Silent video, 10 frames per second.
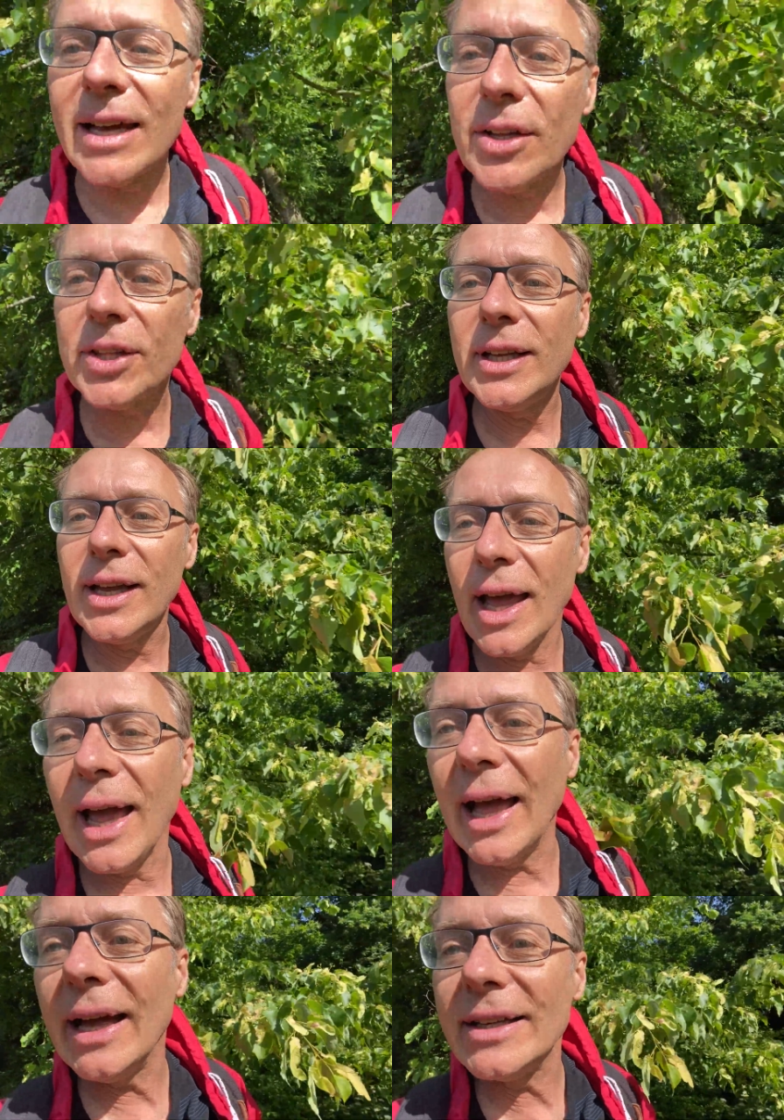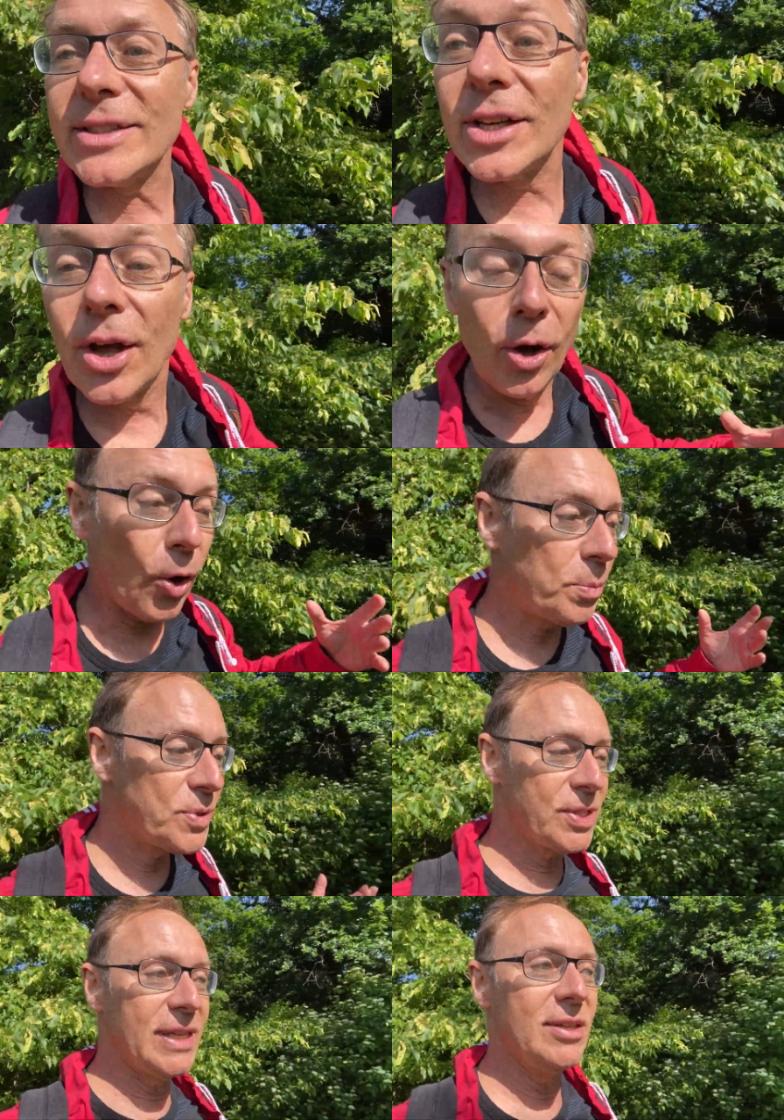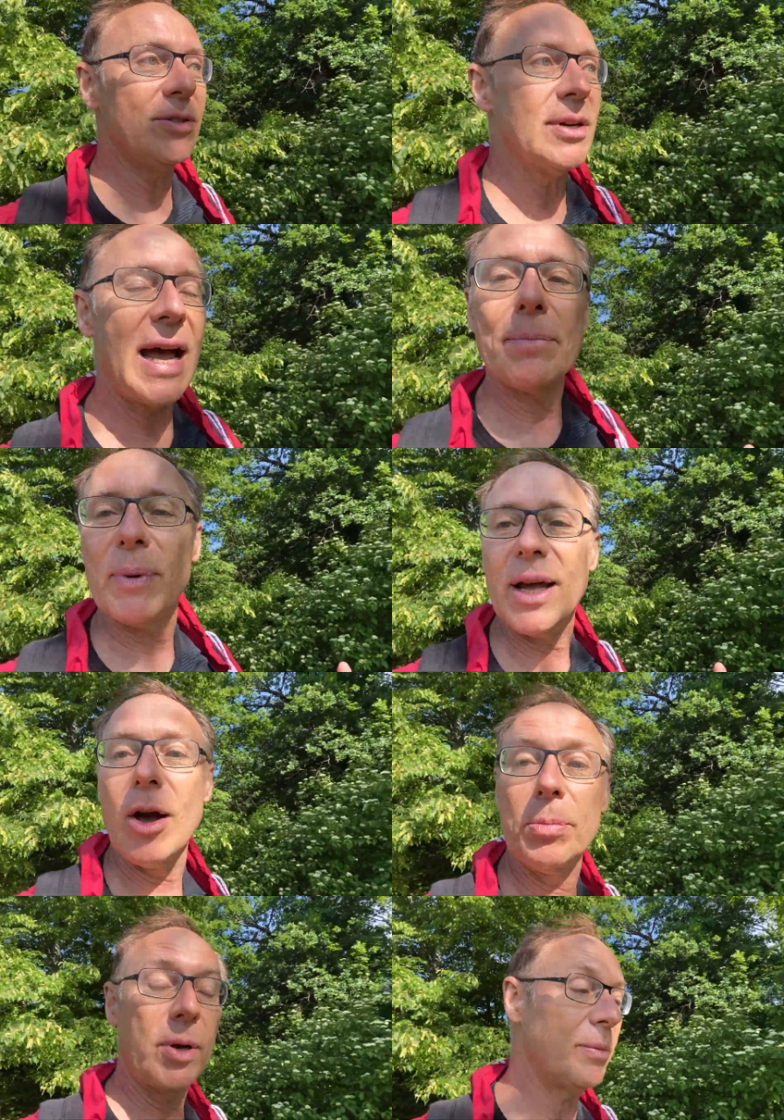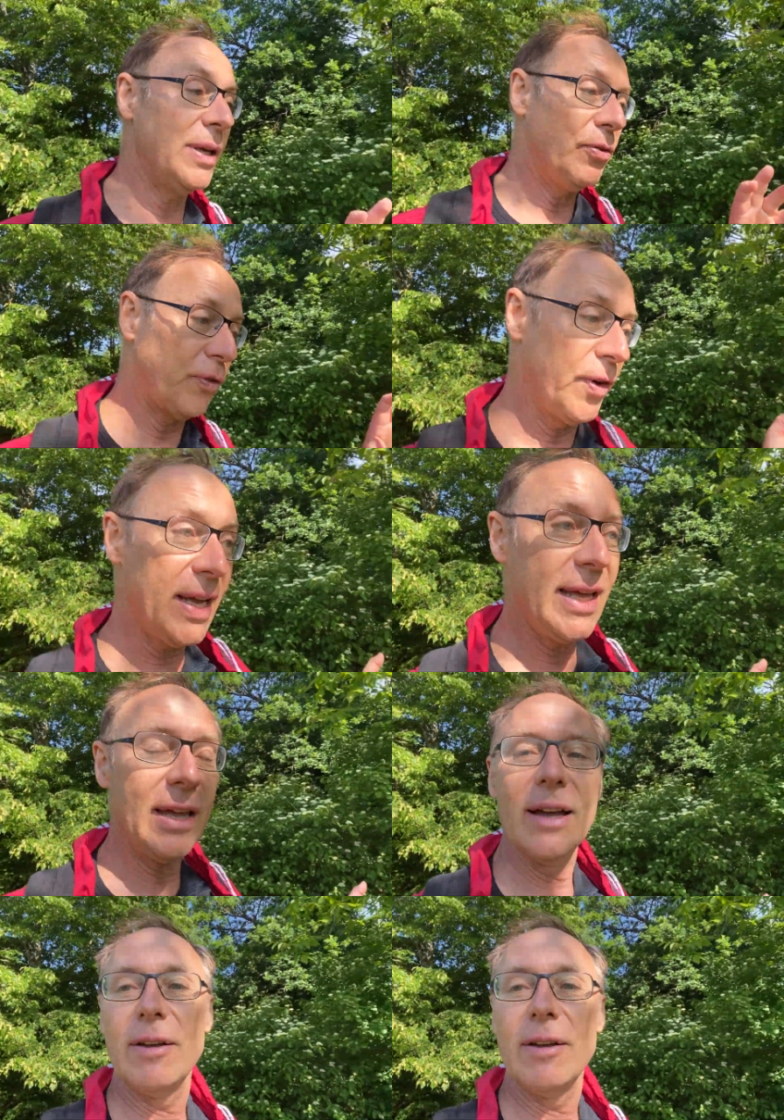healthy, and hope to see you at my upcoming free